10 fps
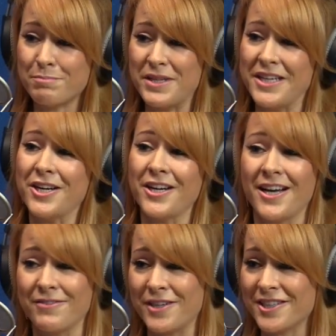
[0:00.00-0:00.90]
Being yeah.
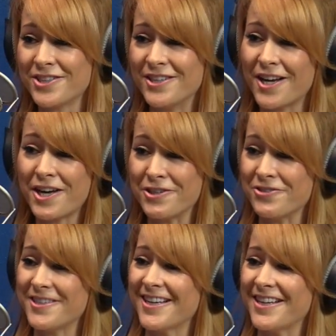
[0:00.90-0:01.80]
I've auditioned a
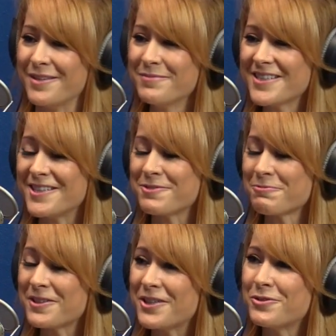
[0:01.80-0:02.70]
hundred times, it's
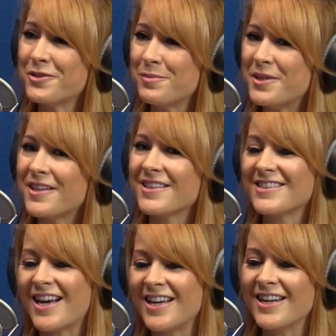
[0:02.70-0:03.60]
really cool to be on the
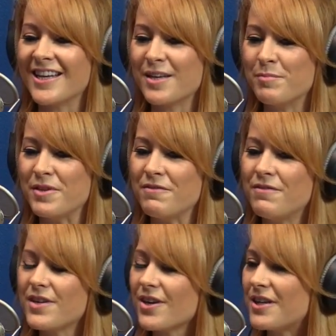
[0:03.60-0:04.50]
side, and I can be
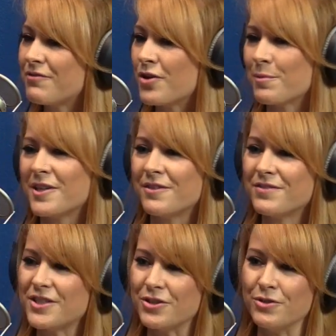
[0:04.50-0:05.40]
very informative
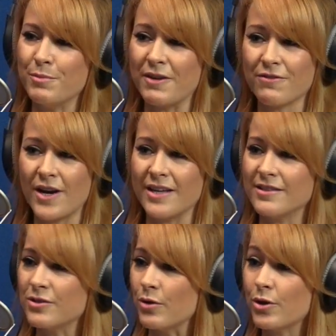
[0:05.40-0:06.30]
to my
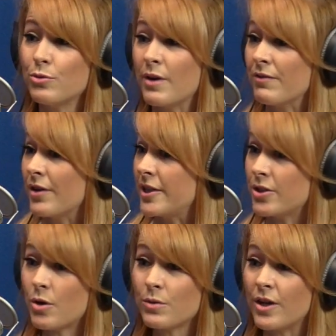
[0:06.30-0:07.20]
friends or right. whoever I
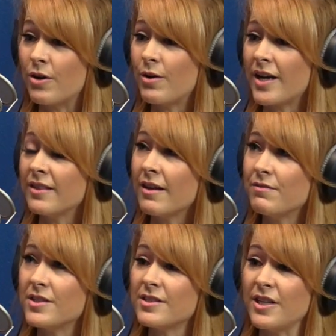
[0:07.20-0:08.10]
don't know. I love
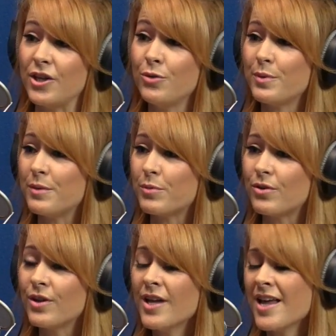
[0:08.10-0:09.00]
to see new
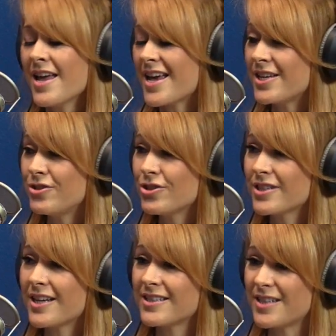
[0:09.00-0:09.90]
people, and you just
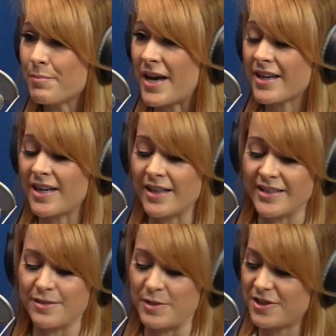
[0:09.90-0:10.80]
kind of sit back, and I
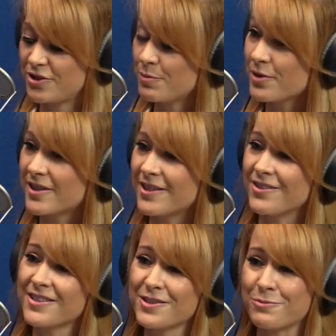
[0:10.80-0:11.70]
like to be super clear.
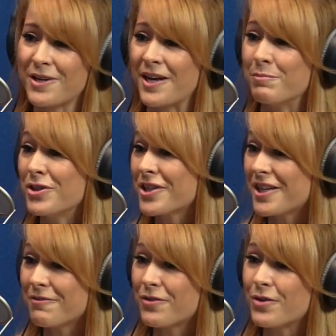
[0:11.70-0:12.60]
This is what I'm
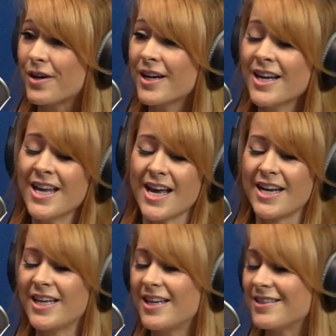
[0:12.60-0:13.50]
looking for and
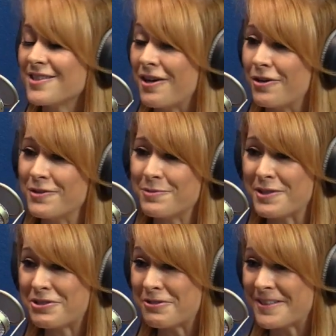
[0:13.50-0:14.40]
again, it's not always my
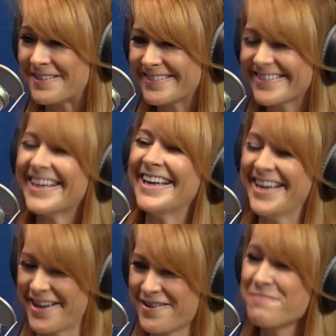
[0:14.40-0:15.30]
choice. Right,
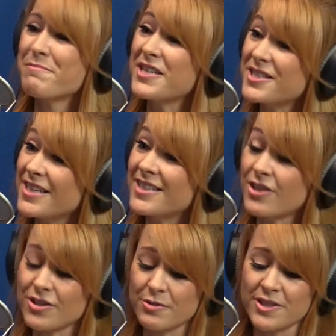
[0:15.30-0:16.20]
right, right. but it's it's
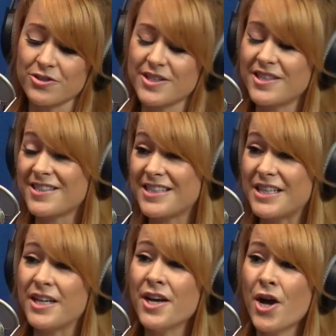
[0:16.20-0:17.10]
also interesting to
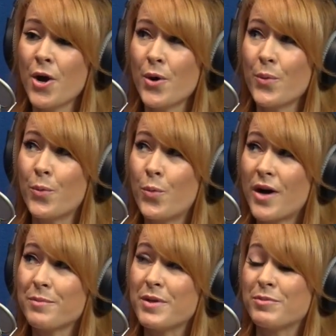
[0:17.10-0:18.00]
see
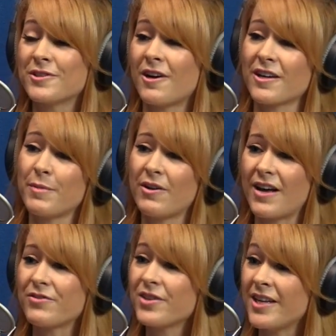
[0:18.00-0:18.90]
what people talk about
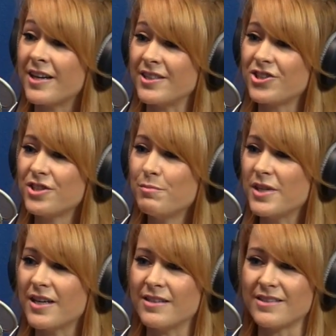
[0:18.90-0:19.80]
after the audition
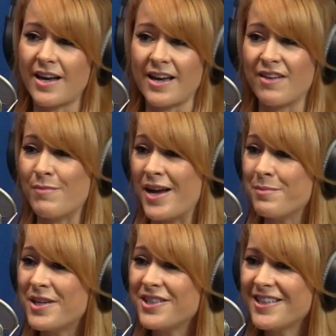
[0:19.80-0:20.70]
because I have my
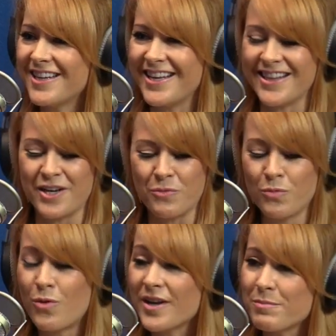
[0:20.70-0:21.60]
opinion and then
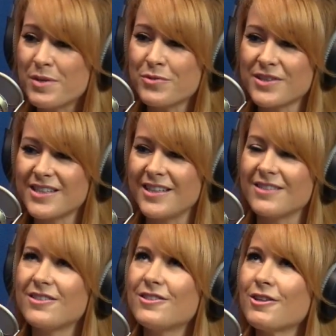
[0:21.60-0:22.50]
what people see is
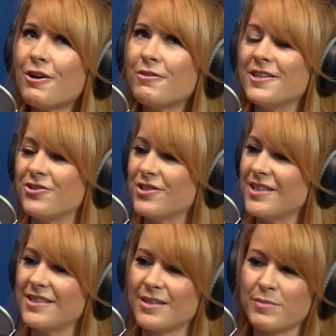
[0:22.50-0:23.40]
so
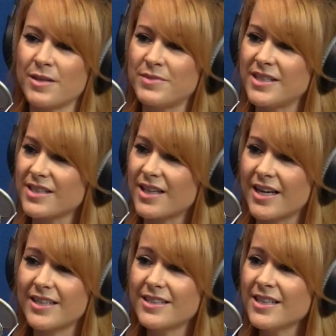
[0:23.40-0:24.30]
interesting. Sometimes these
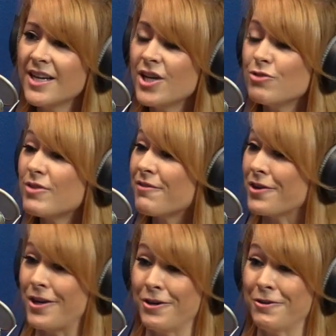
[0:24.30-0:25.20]
clients, you never
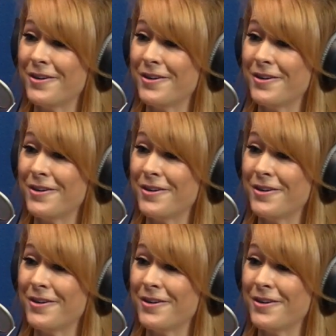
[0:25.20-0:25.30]
know.